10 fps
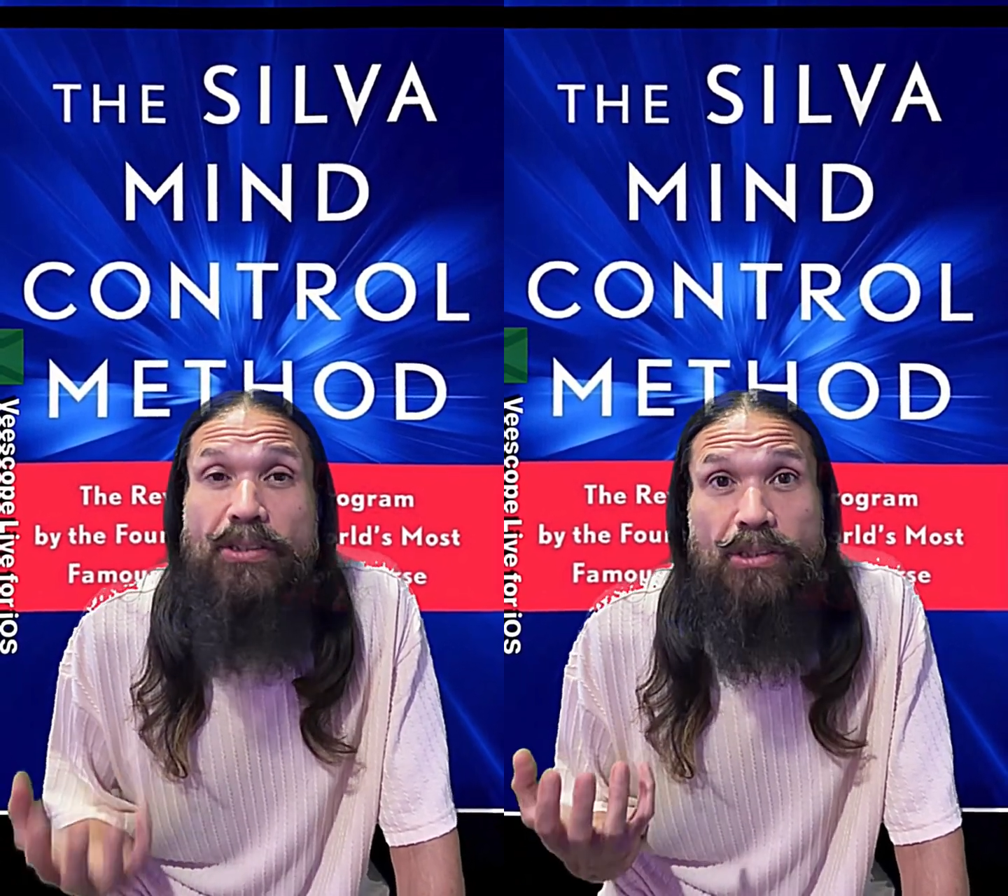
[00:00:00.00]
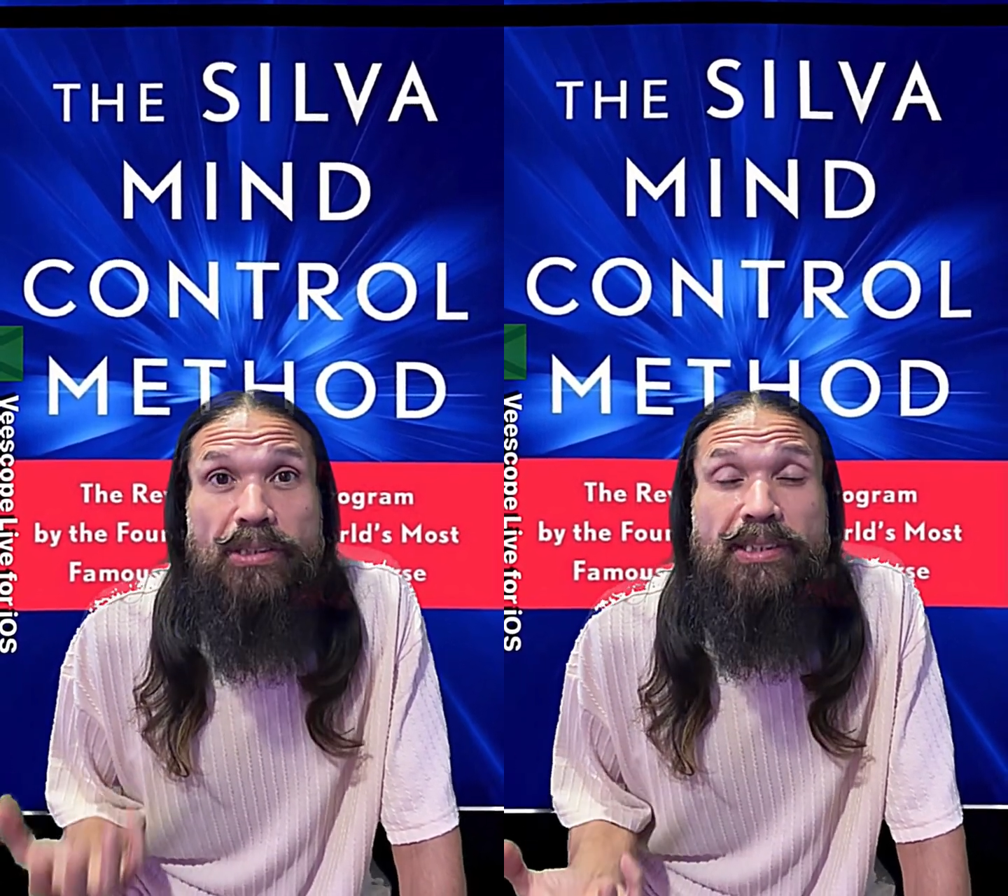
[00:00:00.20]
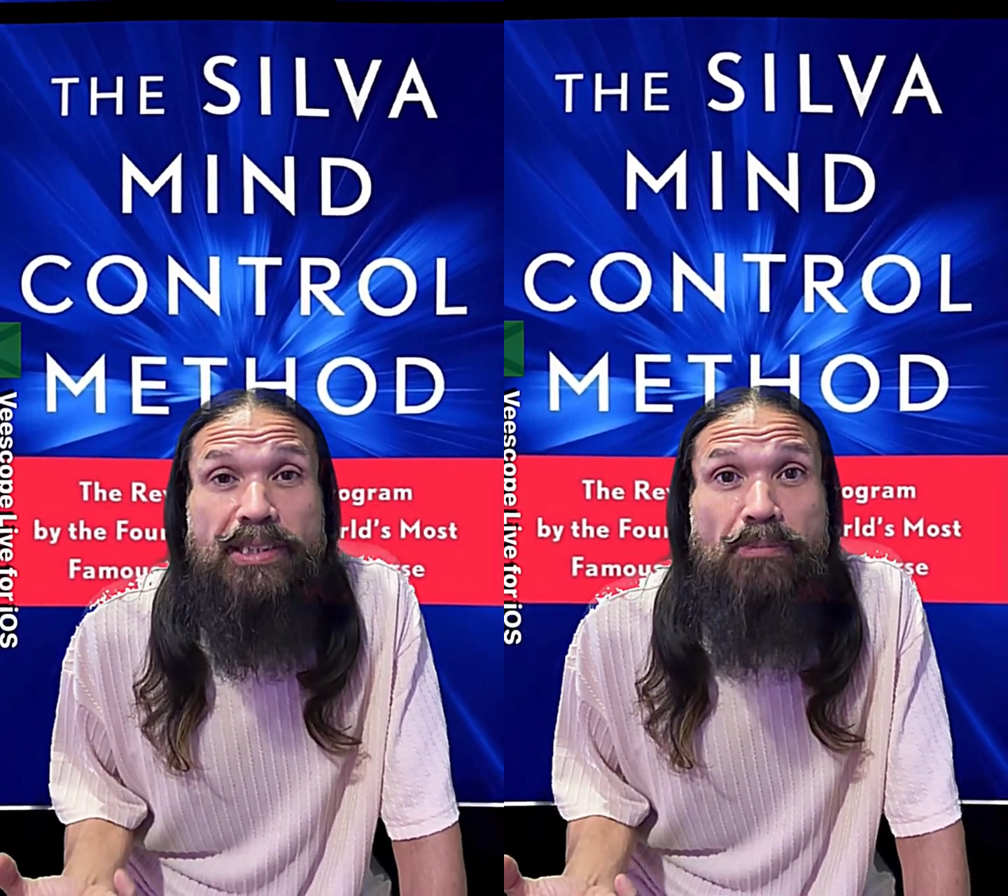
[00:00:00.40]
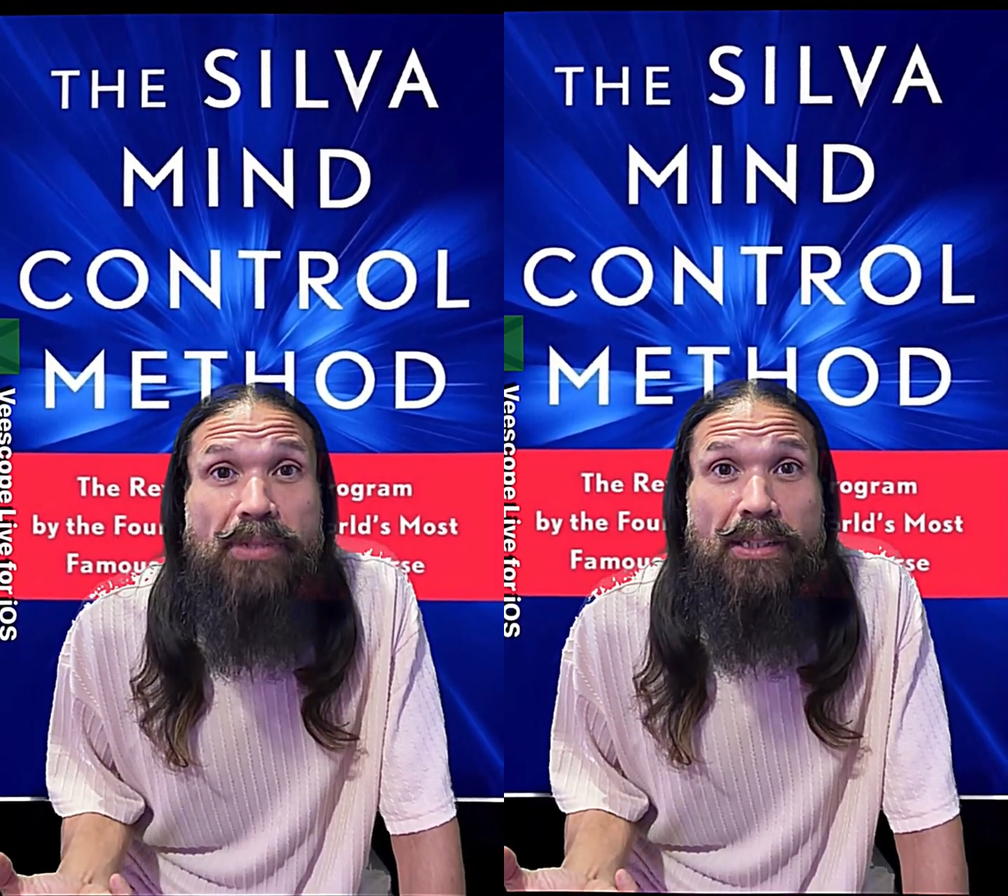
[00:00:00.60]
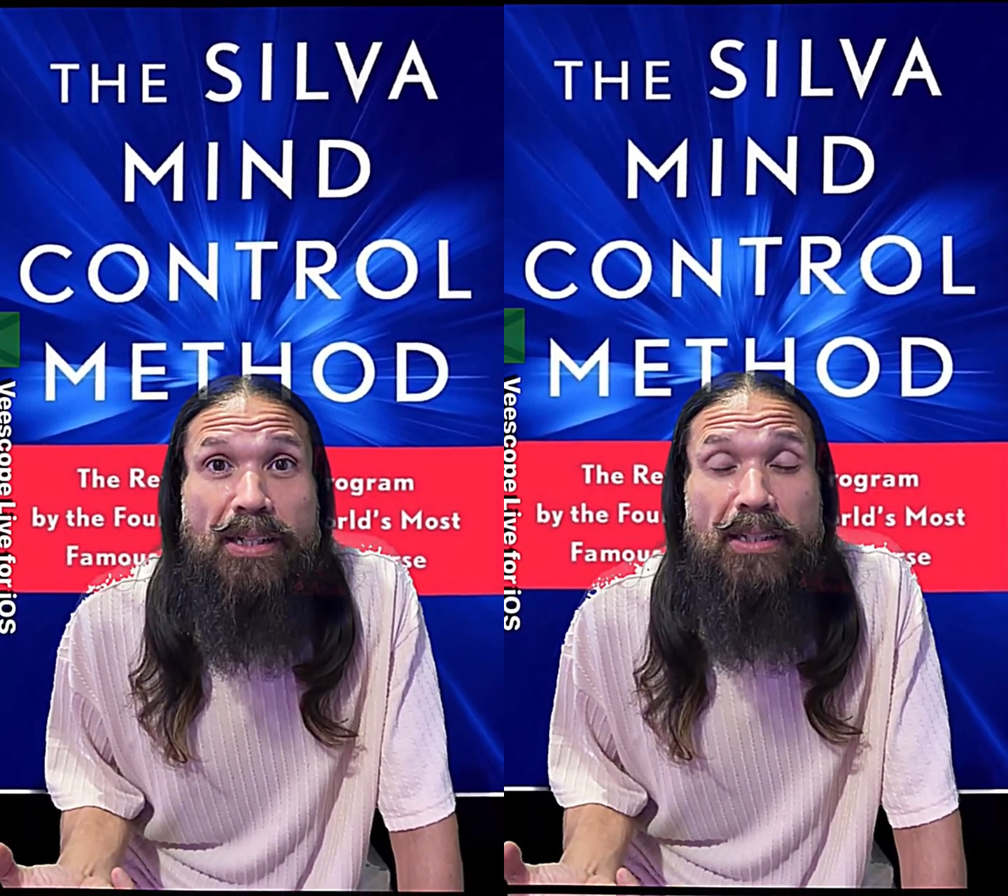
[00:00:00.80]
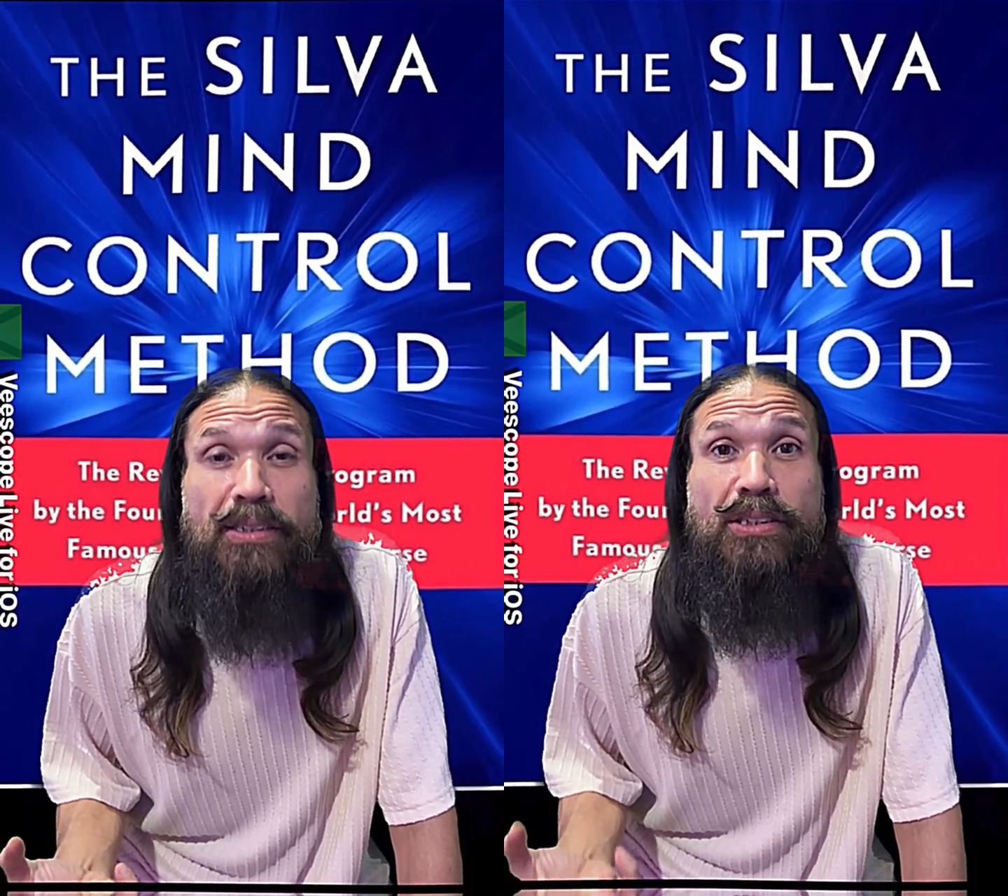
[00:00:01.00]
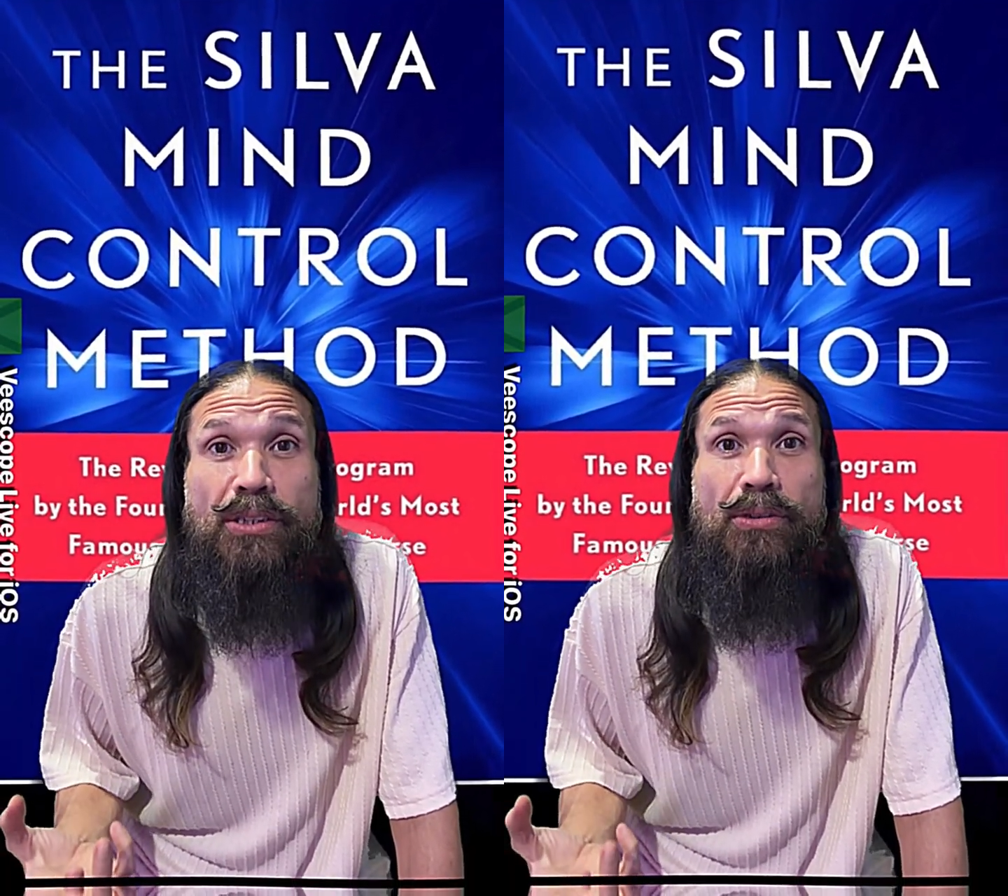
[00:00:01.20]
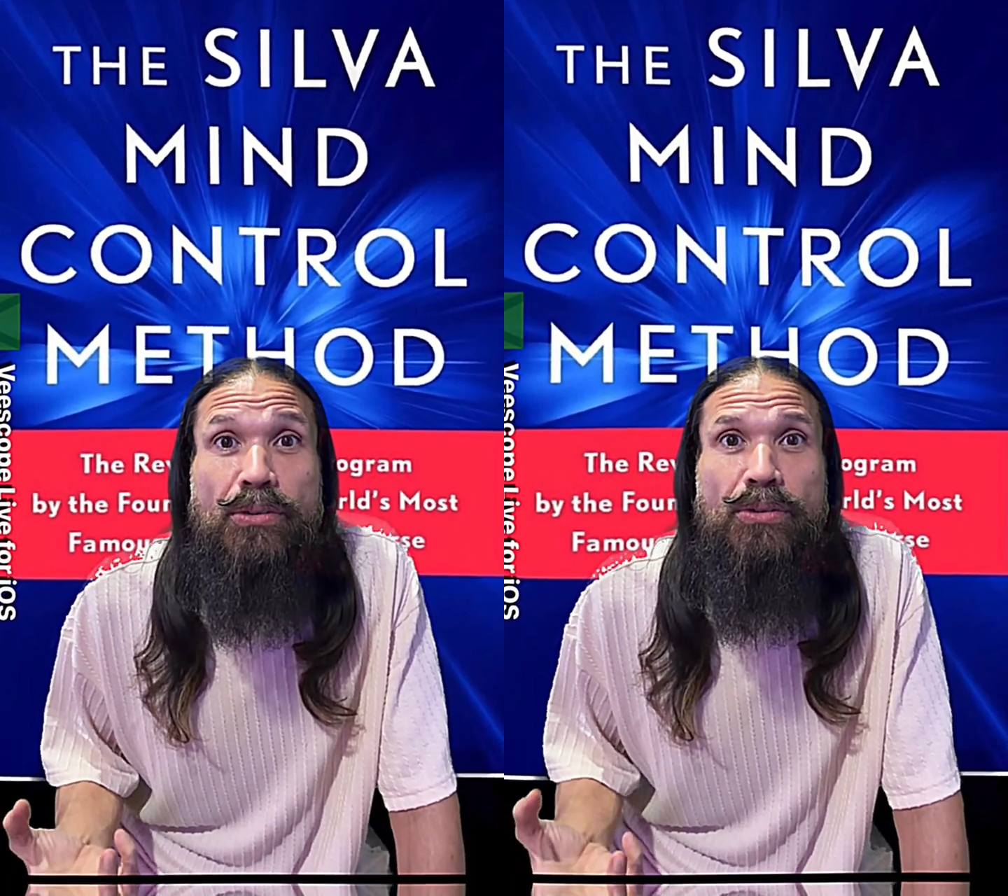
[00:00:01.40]
stimuli
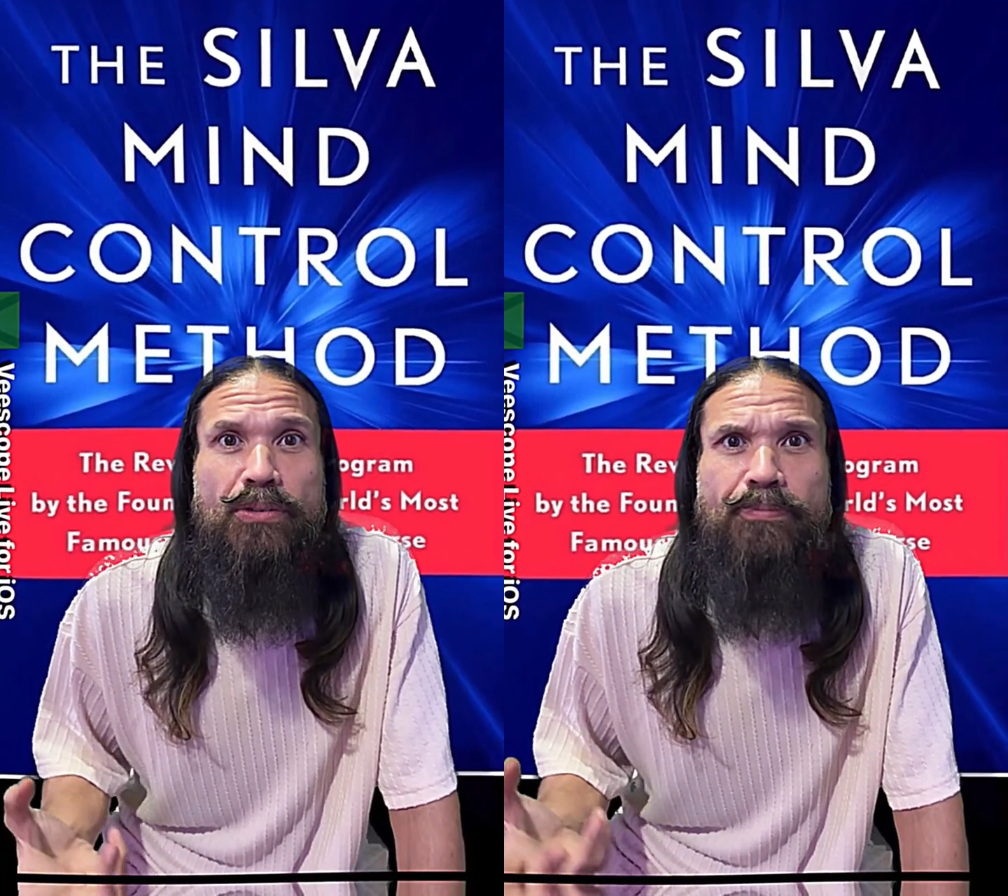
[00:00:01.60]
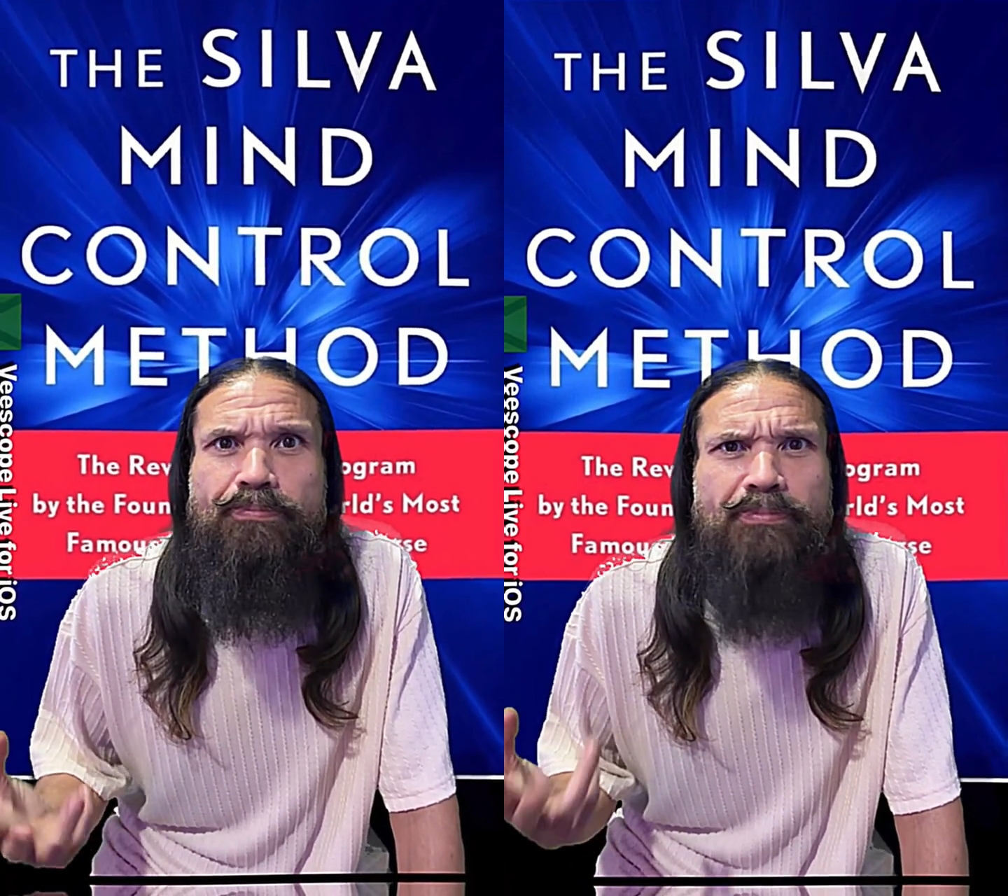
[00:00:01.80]
to